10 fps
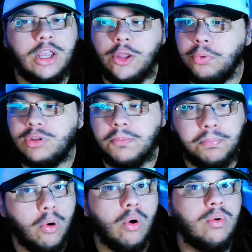You put the
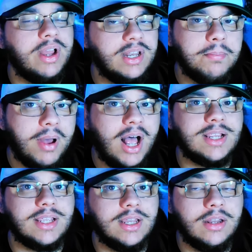ball in the
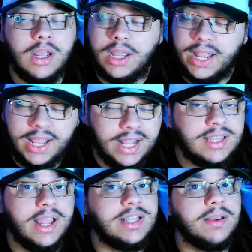basket. It's,
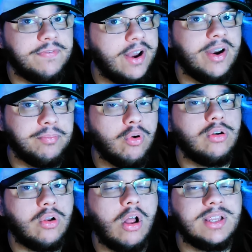it's a very
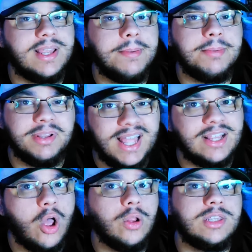broad concept, but
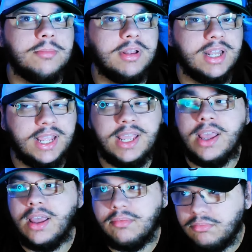that's ultimately
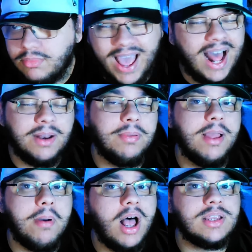how to play
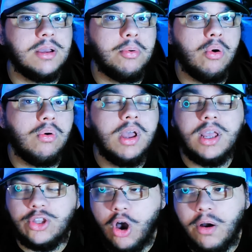basketball.
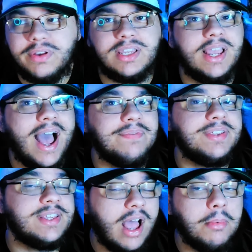You obviously have
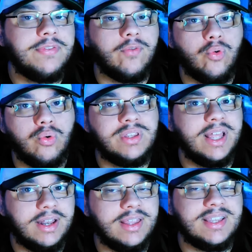some of the rules
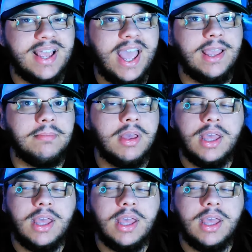that are the same.